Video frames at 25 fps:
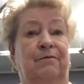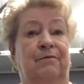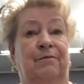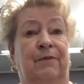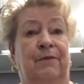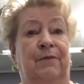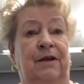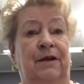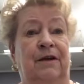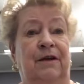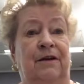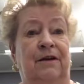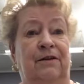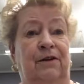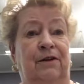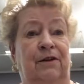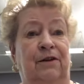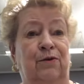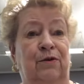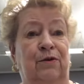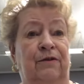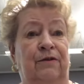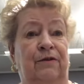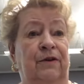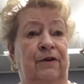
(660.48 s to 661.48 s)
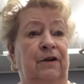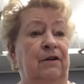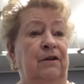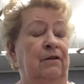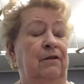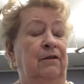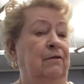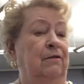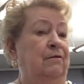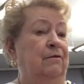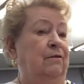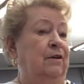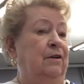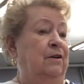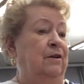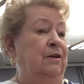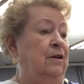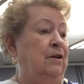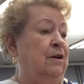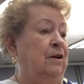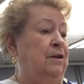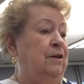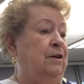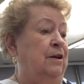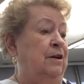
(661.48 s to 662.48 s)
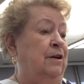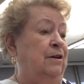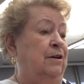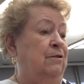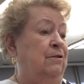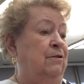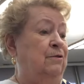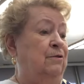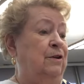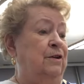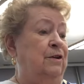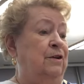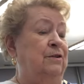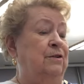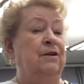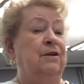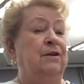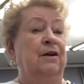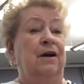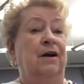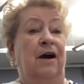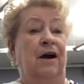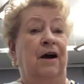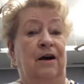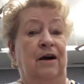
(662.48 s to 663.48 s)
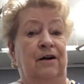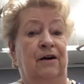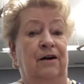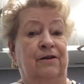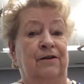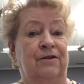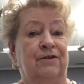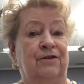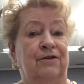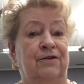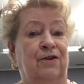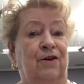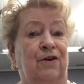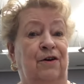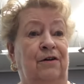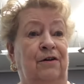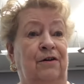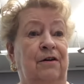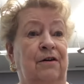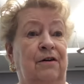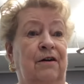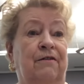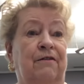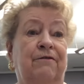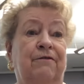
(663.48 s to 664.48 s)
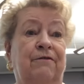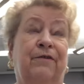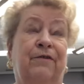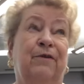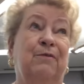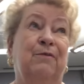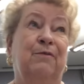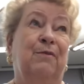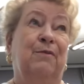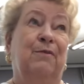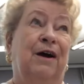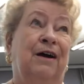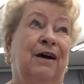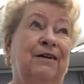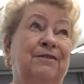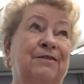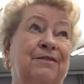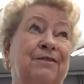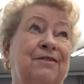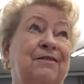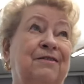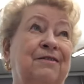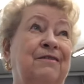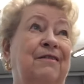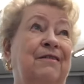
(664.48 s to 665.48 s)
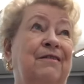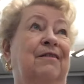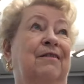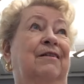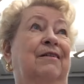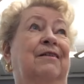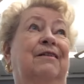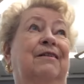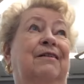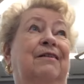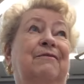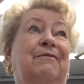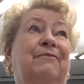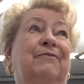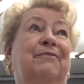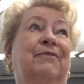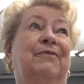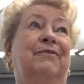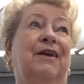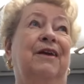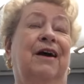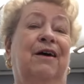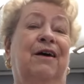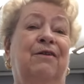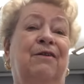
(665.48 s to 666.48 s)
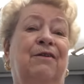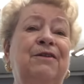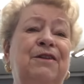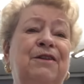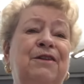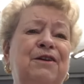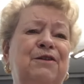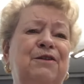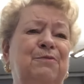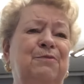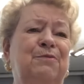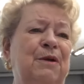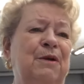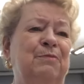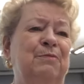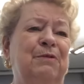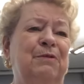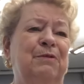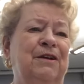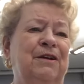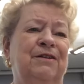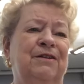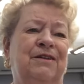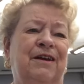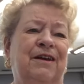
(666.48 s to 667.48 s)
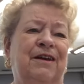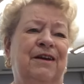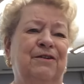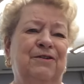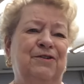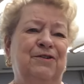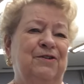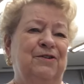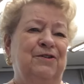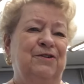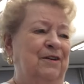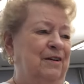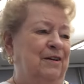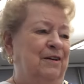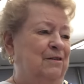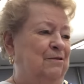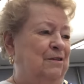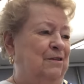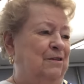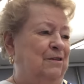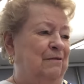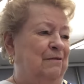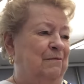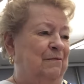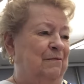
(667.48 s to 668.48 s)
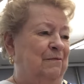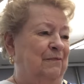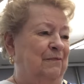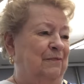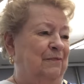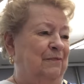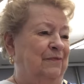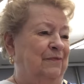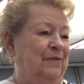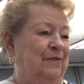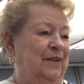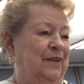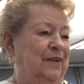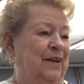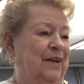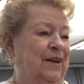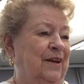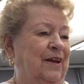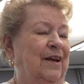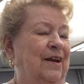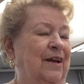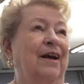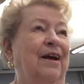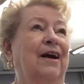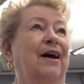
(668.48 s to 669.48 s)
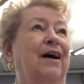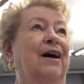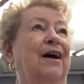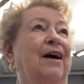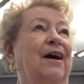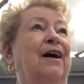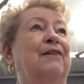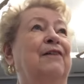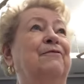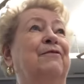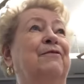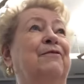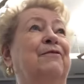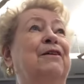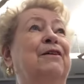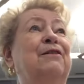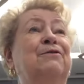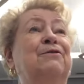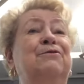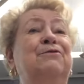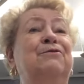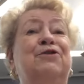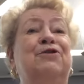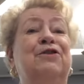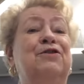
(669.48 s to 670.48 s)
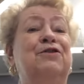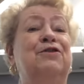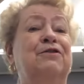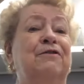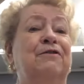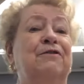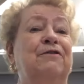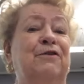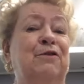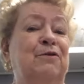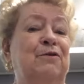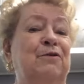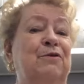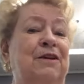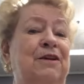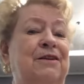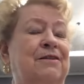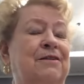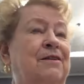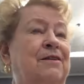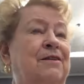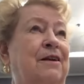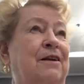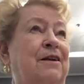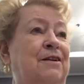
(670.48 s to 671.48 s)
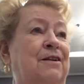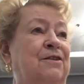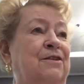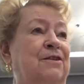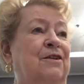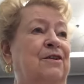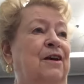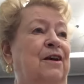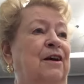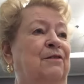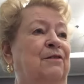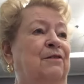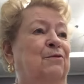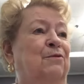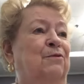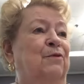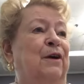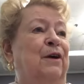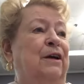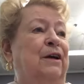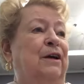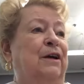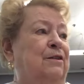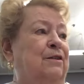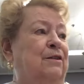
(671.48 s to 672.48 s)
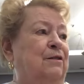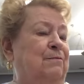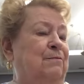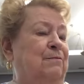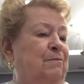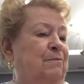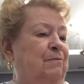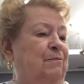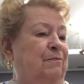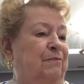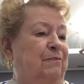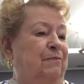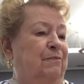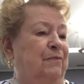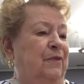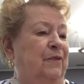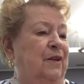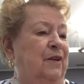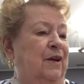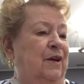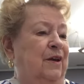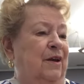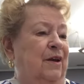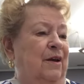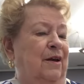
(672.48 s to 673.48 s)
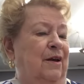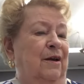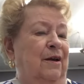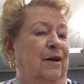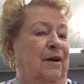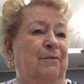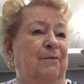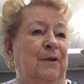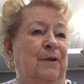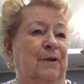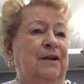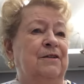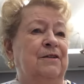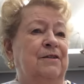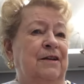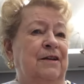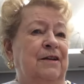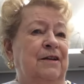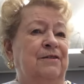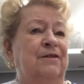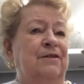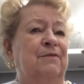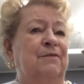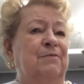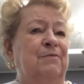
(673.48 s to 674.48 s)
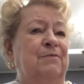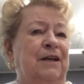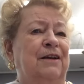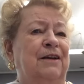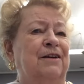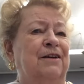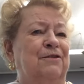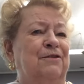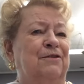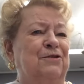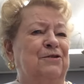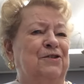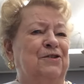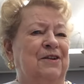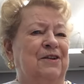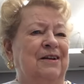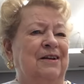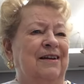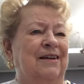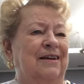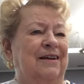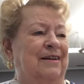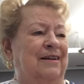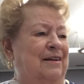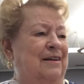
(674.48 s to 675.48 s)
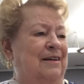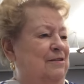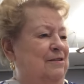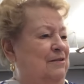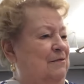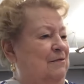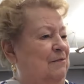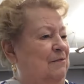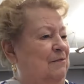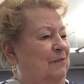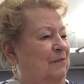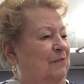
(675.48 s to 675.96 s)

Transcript: many in Louisville, Kentucky counties, Arkansas, Vermont. How did these people get to Harrison County? I followed just a few of these ladies at random because they seemed like interesting ladies.